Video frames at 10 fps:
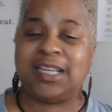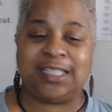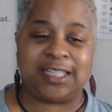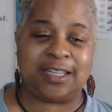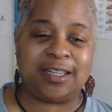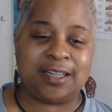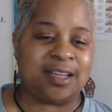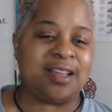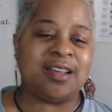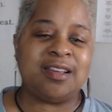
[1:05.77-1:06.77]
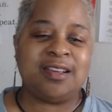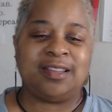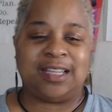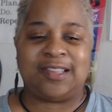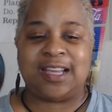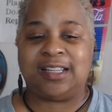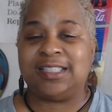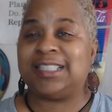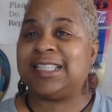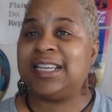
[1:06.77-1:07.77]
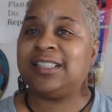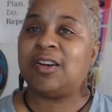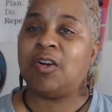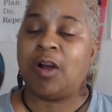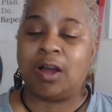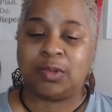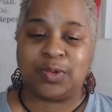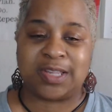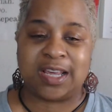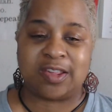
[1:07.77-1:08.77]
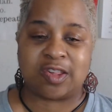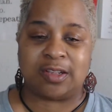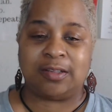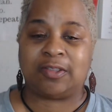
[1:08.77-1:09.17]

did. It said consent or authorization.